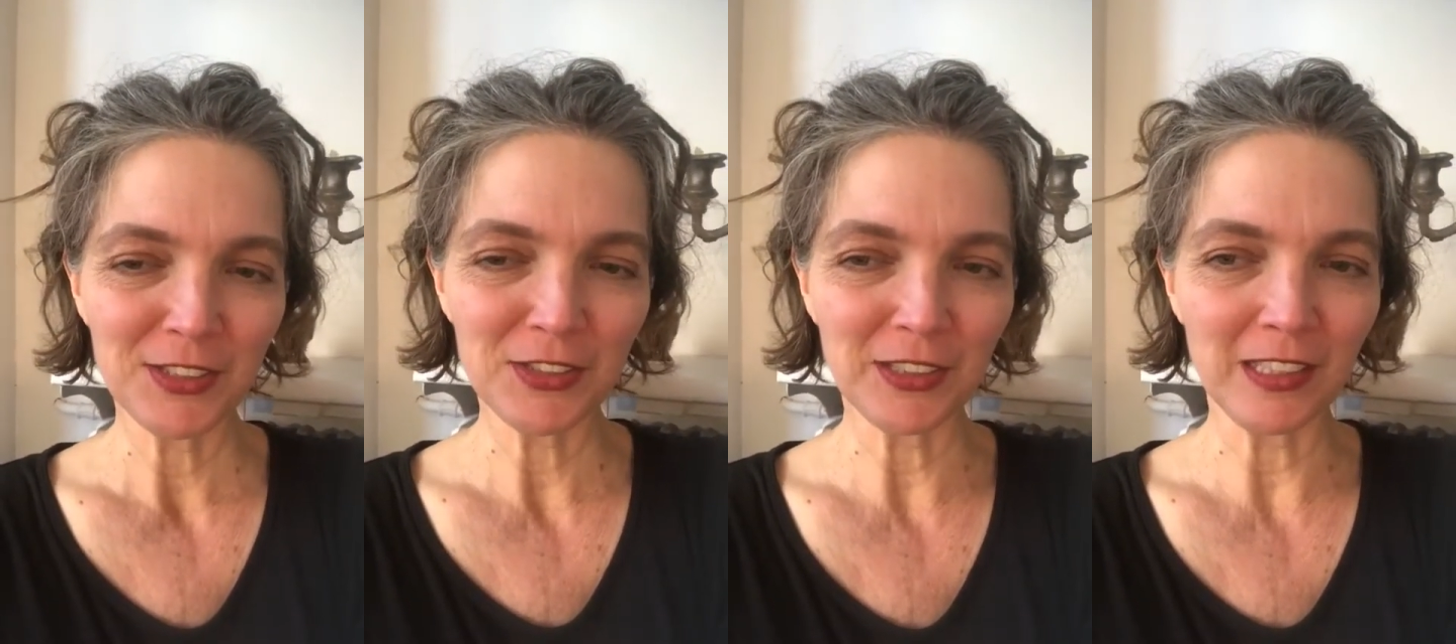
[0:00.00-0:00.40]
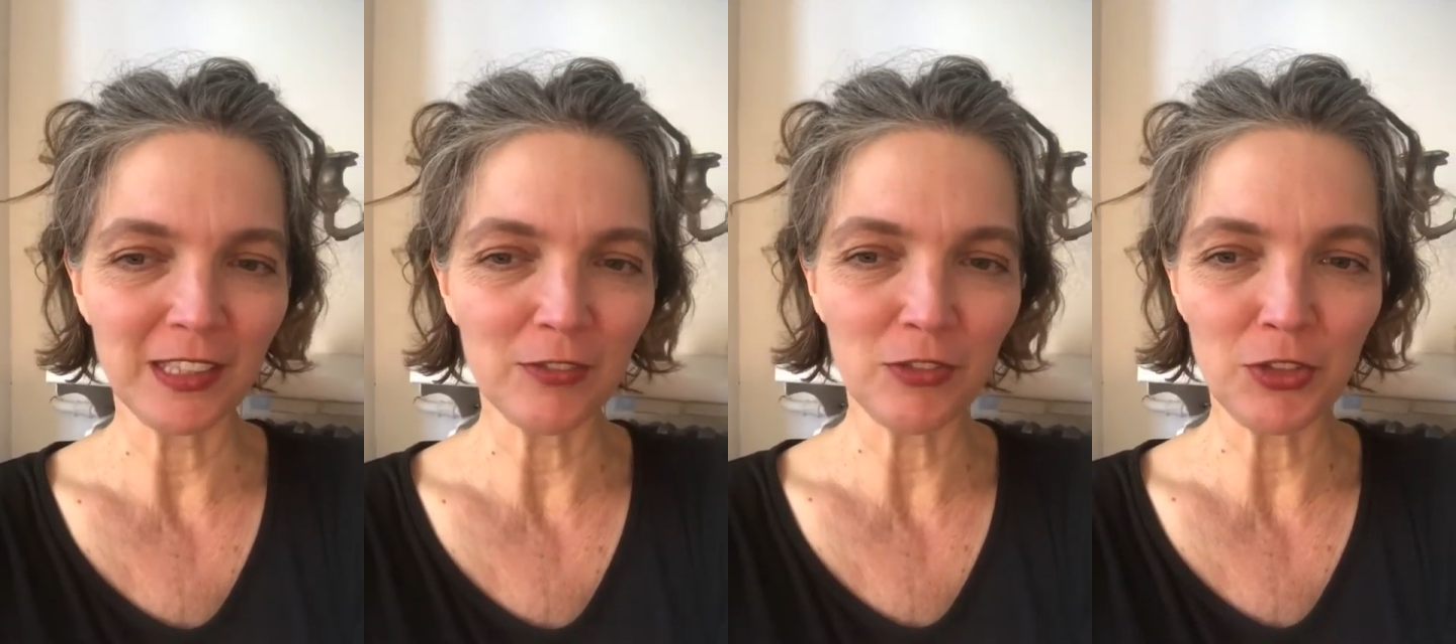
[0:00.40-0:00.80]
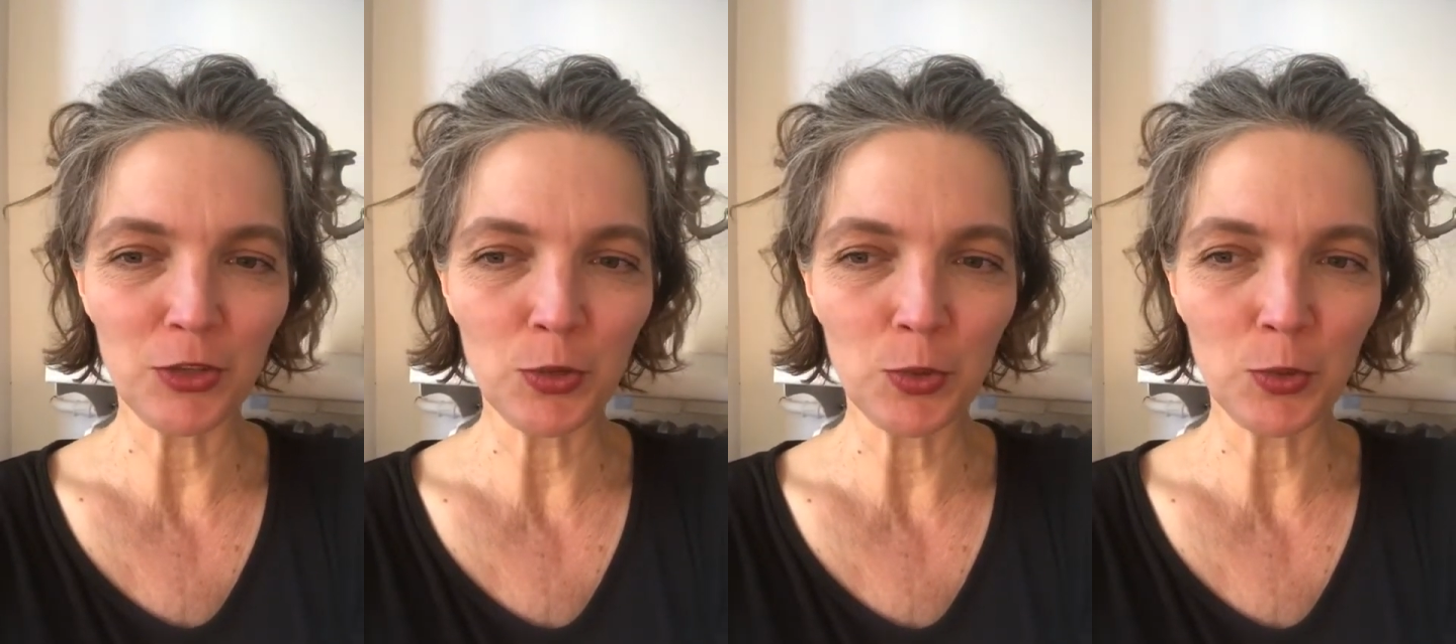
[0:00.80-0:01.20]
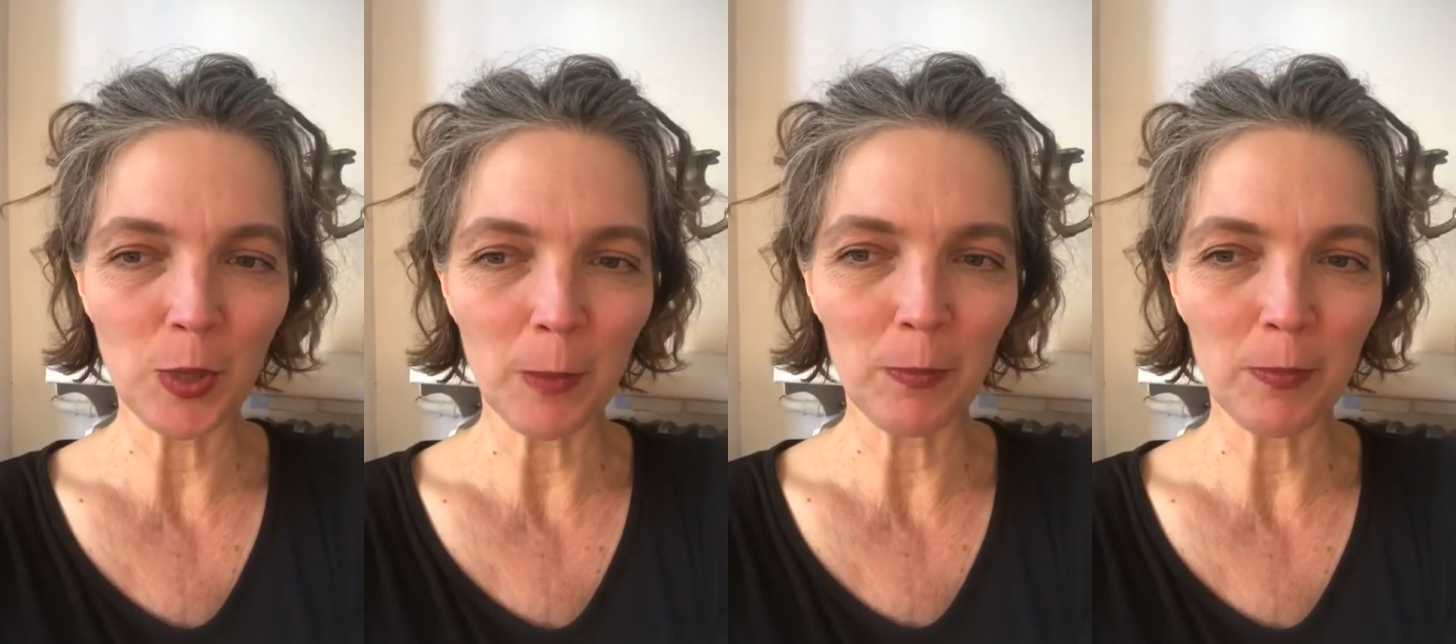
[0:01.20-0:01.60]
to give you
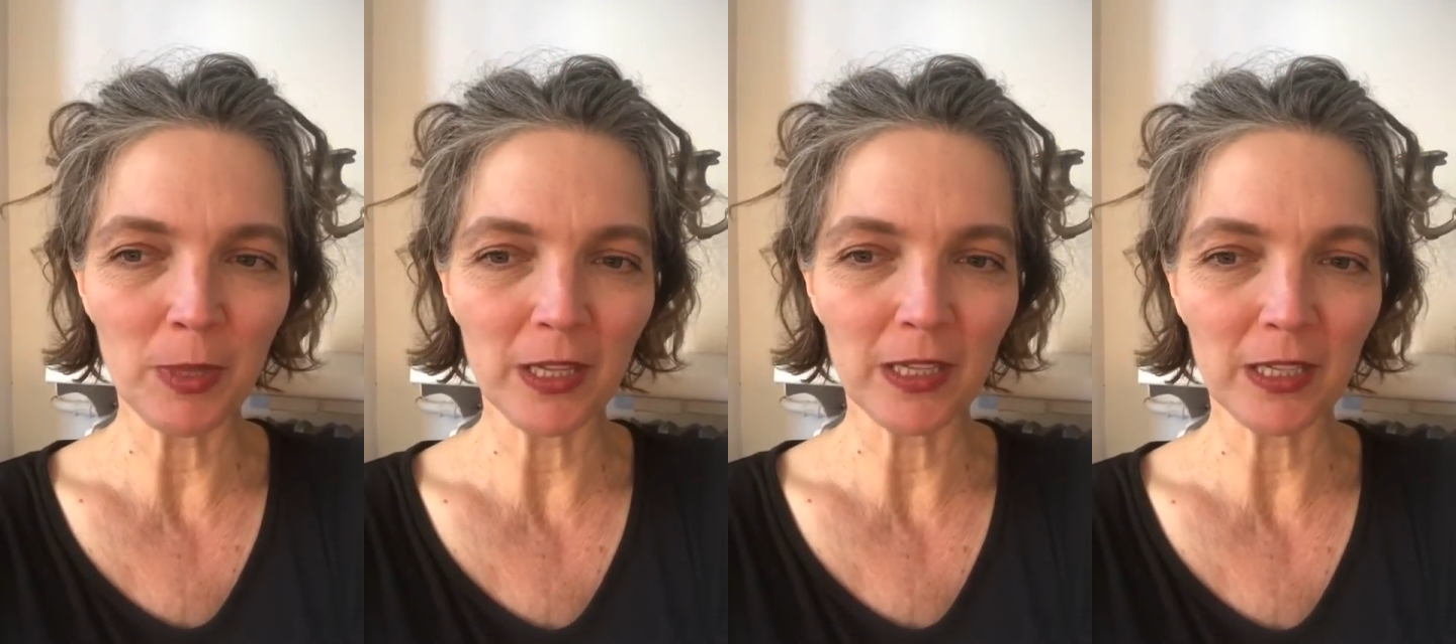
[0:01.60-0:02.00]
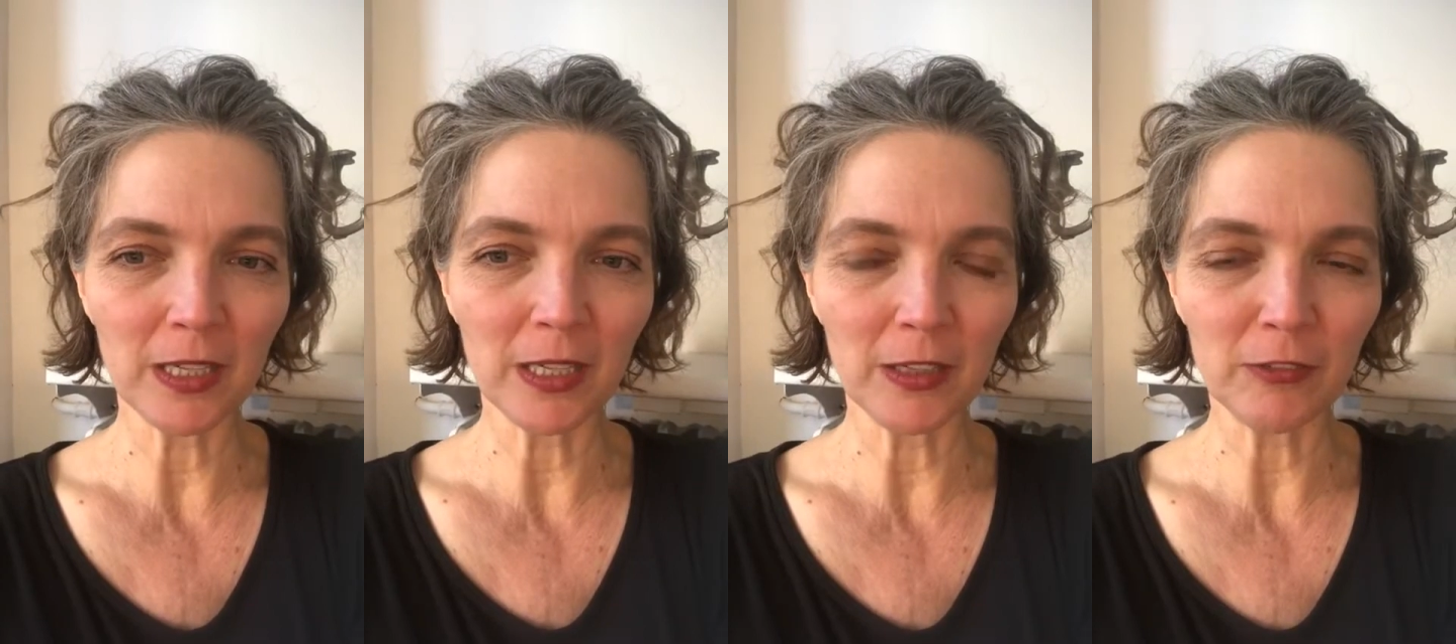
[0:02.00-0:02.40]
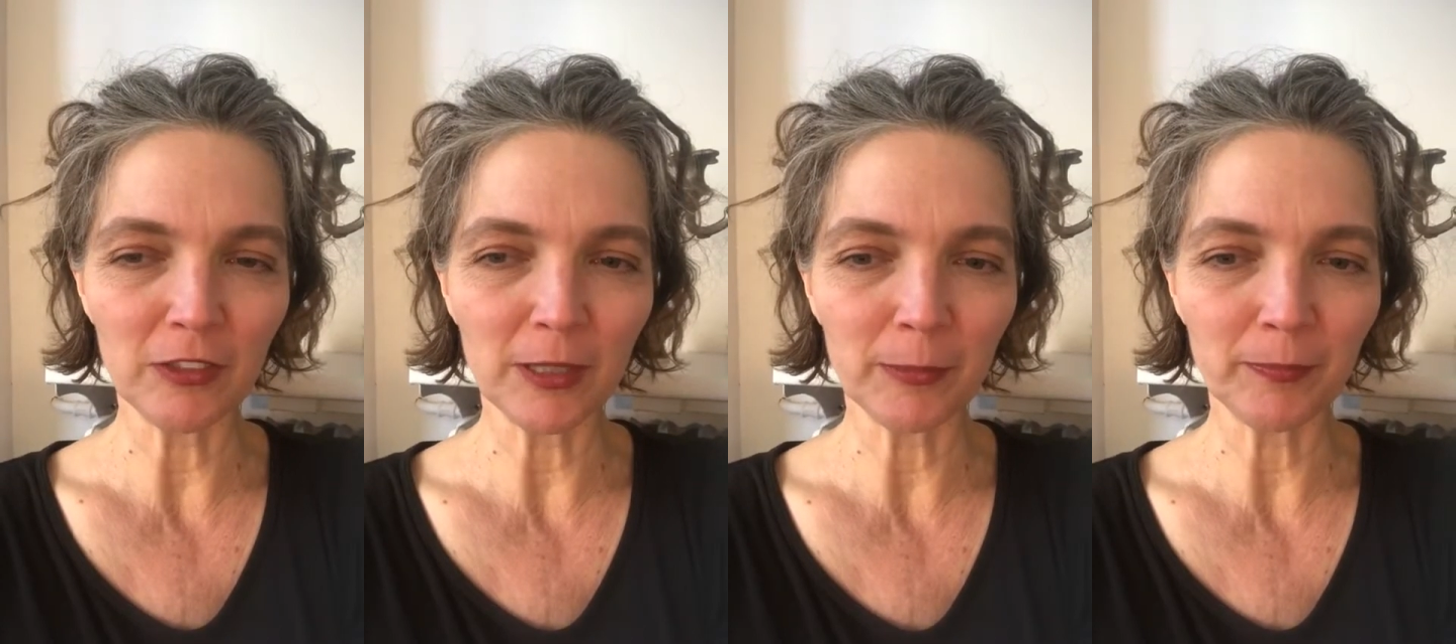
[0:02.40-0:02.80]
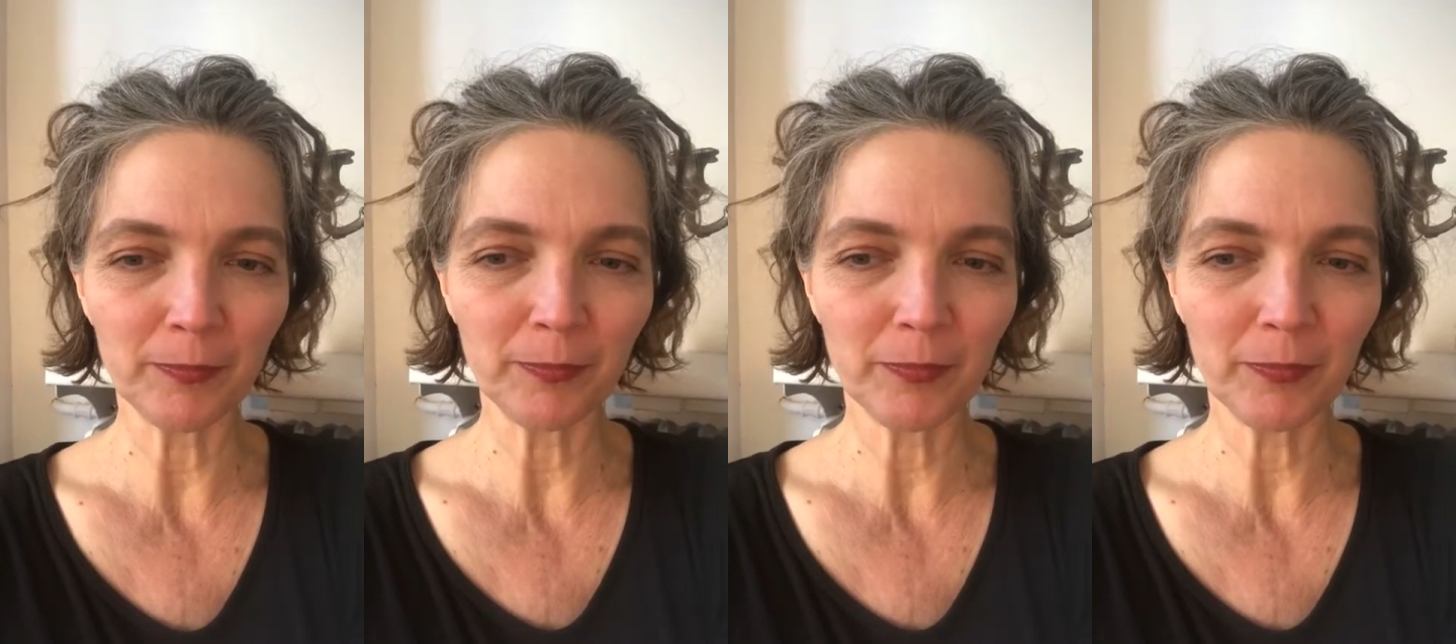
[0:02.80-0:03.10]
a bit of, um,